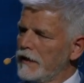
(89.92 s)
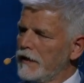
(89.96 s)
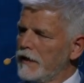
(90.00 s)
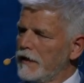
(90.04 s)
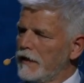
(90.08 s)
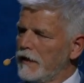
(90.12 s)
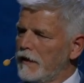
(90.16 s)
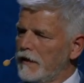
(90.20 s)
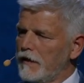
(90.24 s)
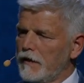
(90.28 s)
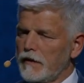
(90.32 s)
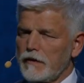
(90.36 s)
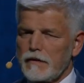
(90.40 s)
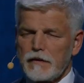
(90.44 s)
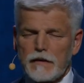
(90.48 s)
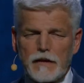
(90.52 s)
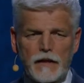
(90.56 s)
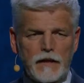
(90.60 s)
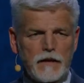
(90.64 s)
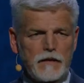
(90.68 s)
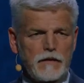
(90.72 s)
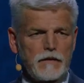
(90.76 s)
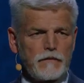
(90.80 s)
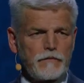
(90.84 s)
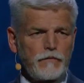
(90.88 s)
uh,
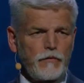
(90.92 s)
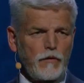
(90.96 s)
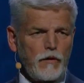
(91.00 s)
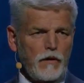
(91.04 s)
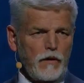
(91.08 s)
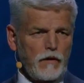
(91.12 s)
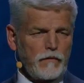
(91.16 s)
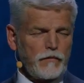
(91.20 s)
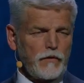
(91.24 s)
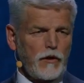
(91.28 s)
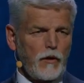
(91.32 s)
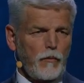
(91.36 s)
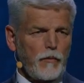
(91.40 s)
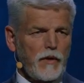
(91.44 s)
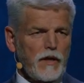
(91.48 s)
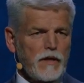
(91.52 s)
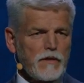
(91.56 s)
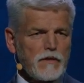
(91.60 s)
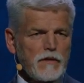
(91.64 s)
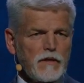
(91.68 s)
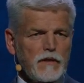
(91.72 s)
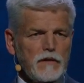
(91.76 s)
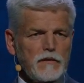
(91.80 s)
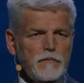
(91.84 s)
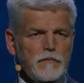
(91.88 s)
at the fall of
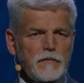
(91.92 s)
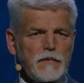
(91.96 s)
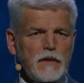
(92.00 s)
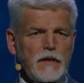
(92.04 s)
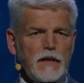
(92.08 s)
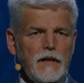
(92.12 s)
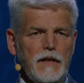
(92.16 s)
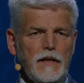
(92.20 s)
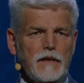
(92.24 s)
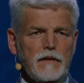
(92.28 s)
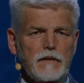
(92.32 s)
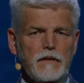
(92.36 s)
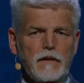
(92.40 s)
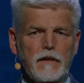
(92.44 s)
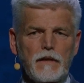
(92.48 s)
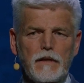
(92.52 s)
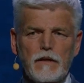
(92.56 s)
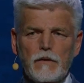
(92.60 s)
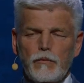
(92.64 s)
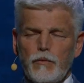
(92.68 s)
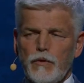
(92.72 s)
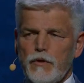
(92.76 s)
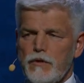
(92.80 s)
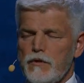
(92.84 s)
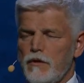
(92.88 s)
communism and
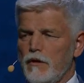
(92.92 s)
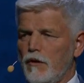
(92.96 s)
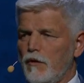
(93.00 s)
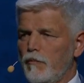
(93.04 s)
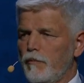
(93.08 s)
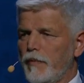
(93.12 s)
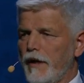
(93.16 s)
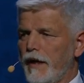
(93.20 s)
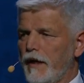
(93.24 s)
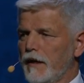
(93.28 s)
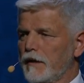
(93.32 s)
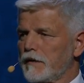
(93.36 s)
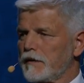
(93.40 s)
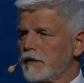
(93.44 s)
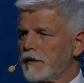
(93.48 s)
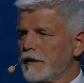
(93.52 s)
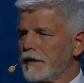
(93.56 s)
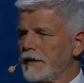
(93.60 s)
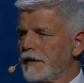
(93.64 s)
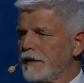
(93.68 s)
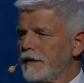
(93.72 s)
the Warsaw Pact,